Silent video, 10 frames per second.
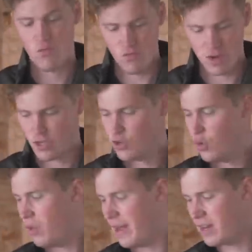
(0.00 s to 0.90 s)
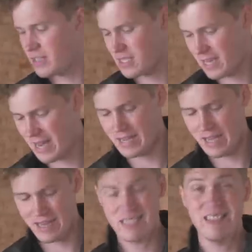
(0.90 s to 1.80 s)
ridicule and
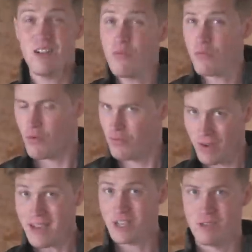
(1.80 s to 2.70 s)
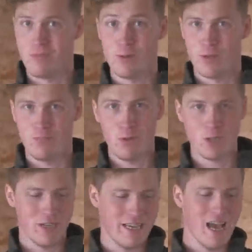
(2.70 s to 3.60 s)
understanding and self-reflection, most
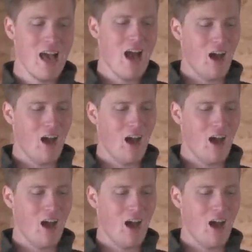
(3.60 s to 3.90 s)
importantly,